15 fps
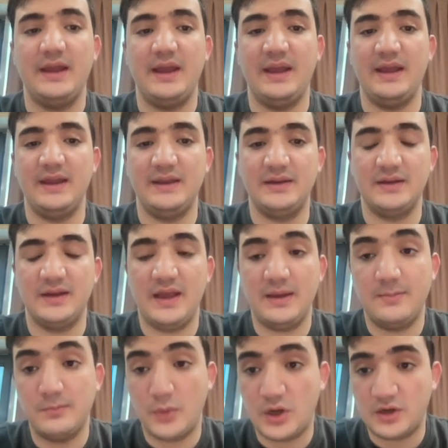And
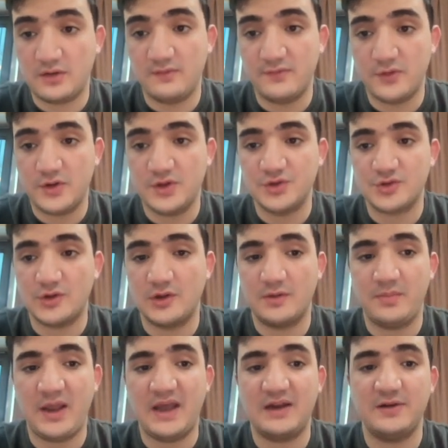Model View Controller
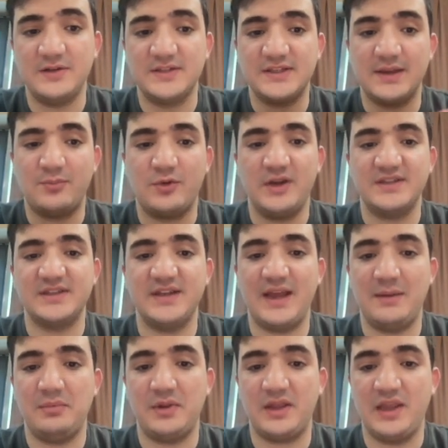pattern separates an
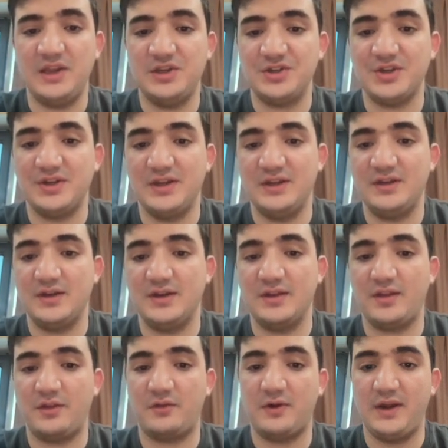application into
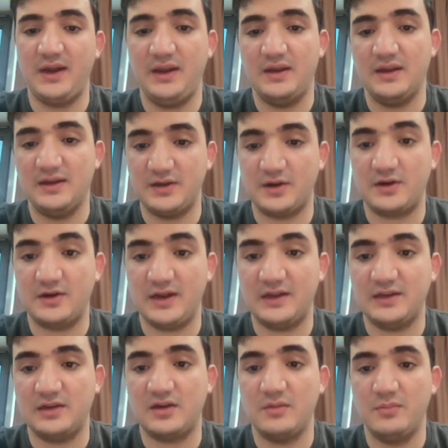3
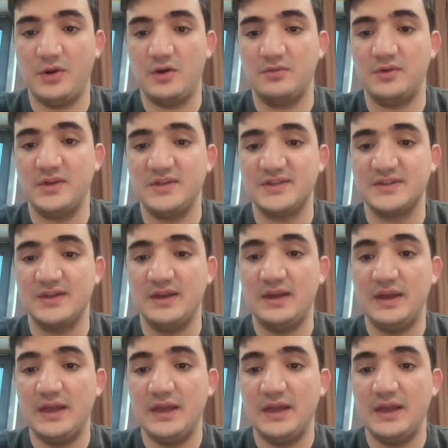interconnected components.